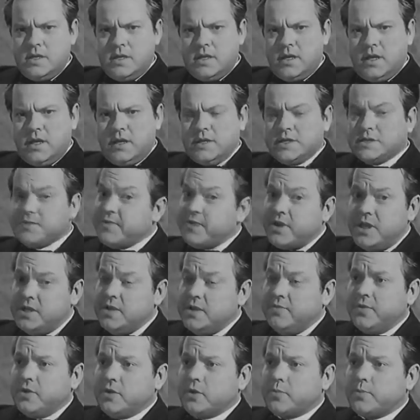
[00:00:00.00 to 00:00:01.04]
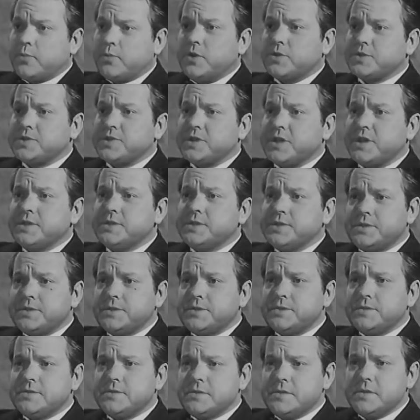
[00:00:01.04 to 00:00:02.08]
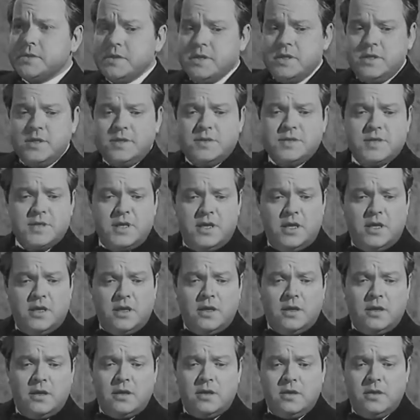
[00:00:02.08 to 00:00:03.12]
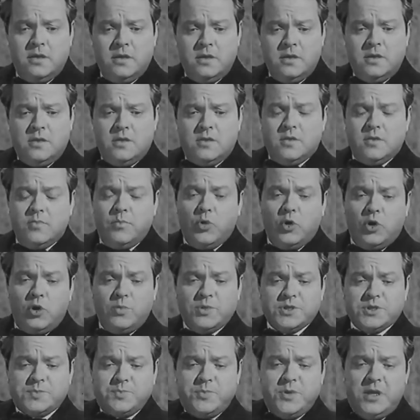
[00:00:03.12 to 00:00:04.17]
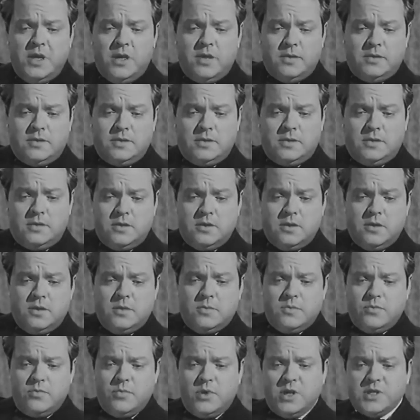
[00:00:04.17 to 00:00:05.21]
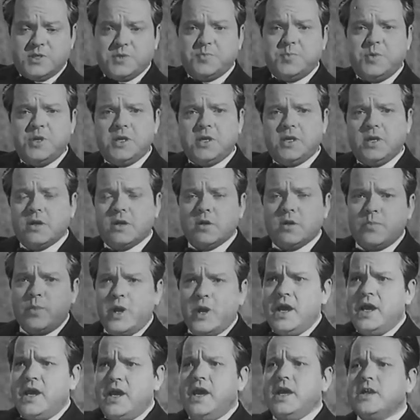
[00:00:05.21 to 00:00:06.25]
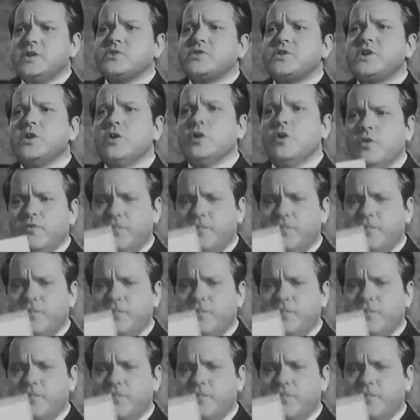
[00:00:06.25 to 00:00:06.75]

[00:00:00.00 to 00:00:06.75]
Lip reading: and it's a very difficult process. The bull must be killed by entering over